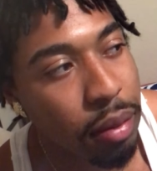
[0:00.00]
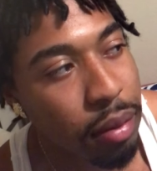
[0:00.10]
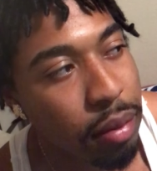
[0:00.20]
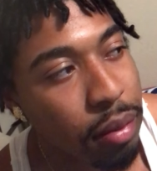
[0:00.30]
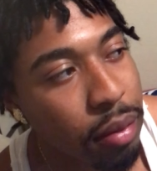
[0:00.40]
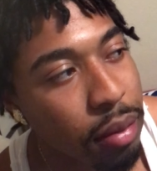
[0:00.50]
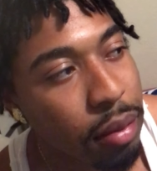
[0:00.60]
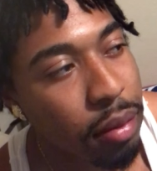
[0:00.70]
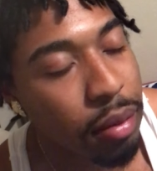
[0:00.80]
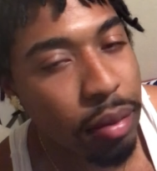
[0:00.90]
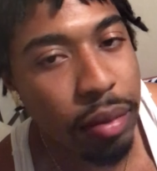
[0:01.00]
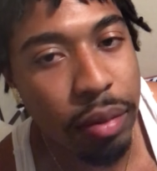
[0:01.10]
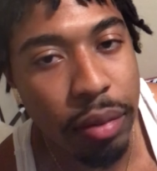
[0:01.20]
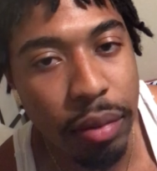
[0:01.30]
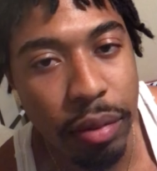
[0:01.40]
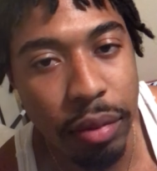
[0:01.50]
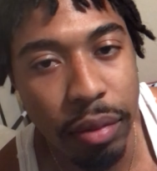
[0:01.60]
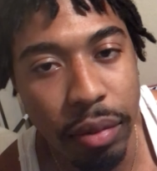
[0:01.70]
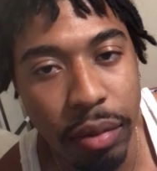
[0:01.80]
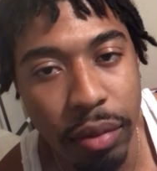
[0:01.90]

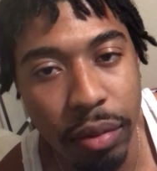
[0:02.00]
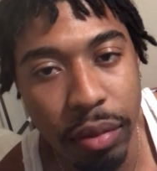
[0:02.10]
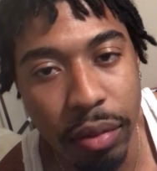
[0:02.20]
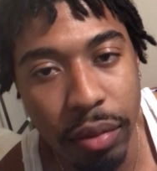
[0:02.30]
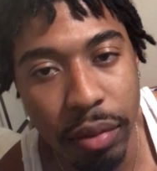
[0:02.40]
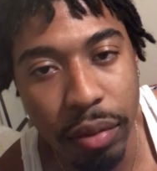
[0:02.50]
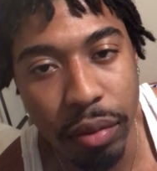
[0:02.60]
[no speech]